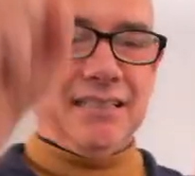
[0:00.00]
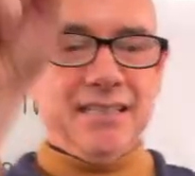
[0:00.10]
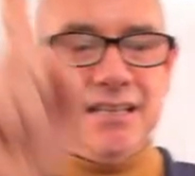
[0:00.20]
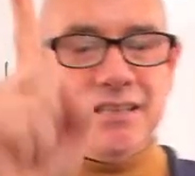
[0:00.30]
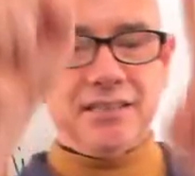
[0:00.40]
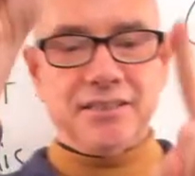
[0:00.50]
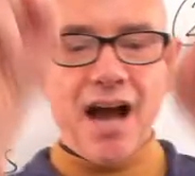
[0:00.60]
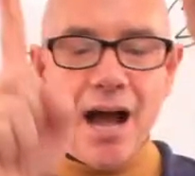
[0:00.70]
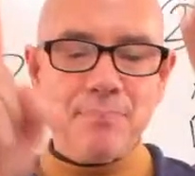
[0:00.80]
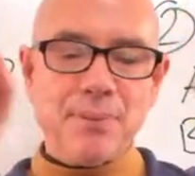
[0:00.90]
in the
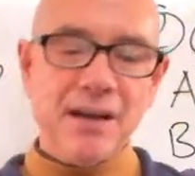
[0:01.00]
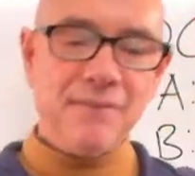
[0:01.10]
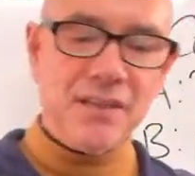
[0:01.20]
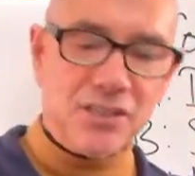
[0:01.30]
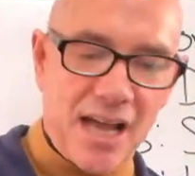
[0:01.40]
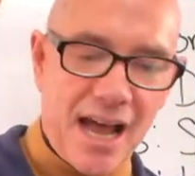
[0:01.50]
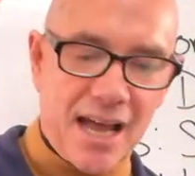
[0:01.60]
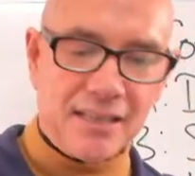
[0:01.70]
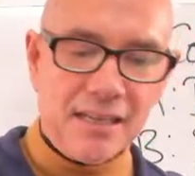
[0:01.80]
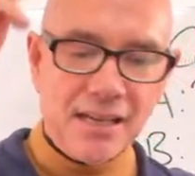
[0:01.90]
top of the
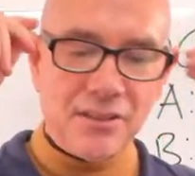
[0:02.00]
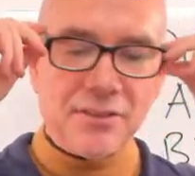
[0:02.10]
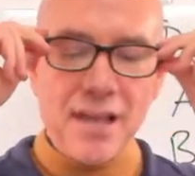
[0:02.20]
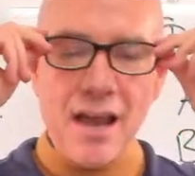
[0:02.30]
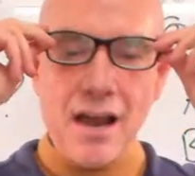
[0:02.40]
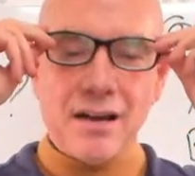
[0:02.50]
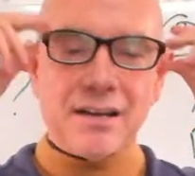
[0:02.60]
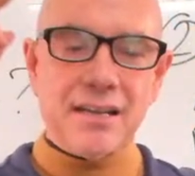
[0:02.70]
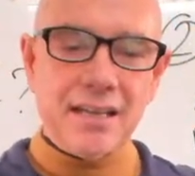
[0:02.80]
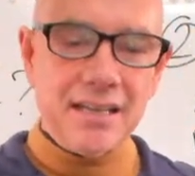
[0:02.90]
chat, there
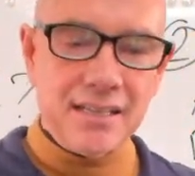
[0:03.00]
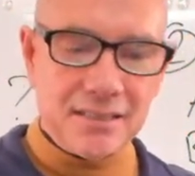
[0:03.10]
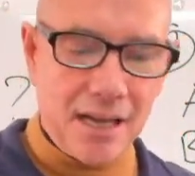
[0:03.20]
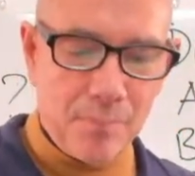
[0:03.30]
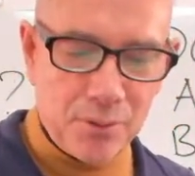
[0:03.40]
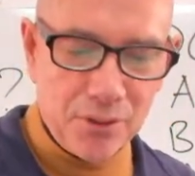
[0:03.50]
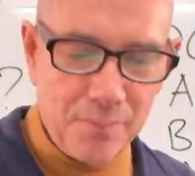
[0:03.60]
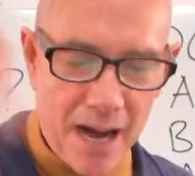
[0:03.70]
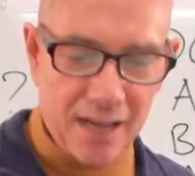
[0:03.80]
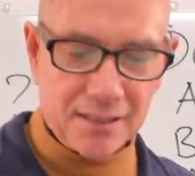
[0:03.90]
is a blue
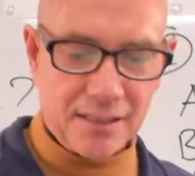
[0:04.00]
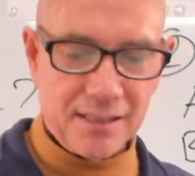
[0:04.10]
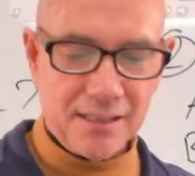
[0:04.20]
box.